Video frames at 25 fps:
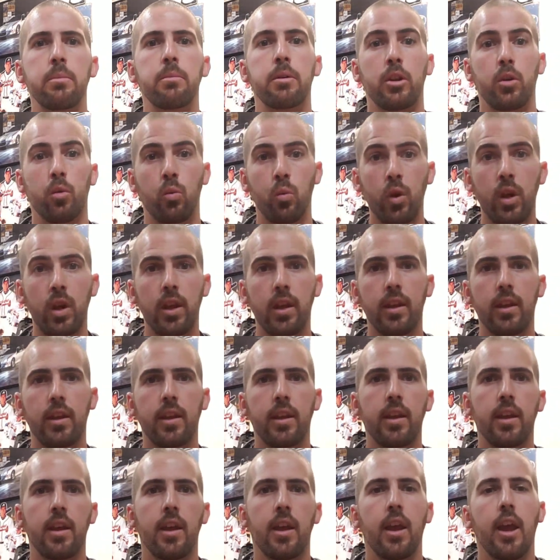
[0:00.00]
but it went,
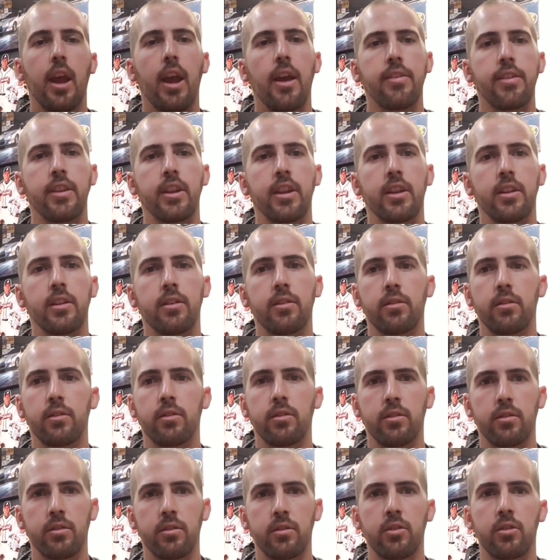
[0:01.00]
and then it
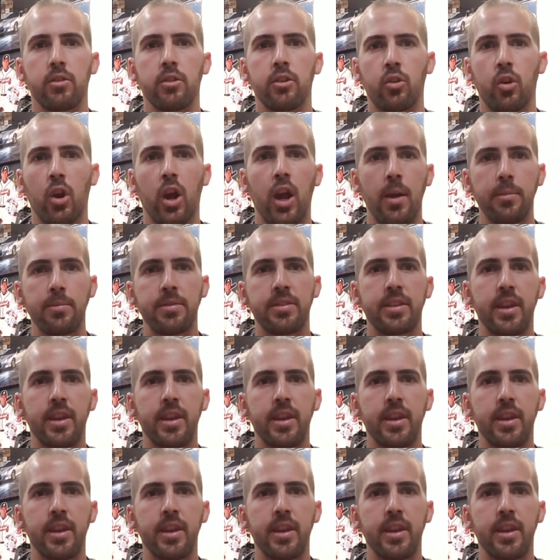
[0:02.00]
grabbed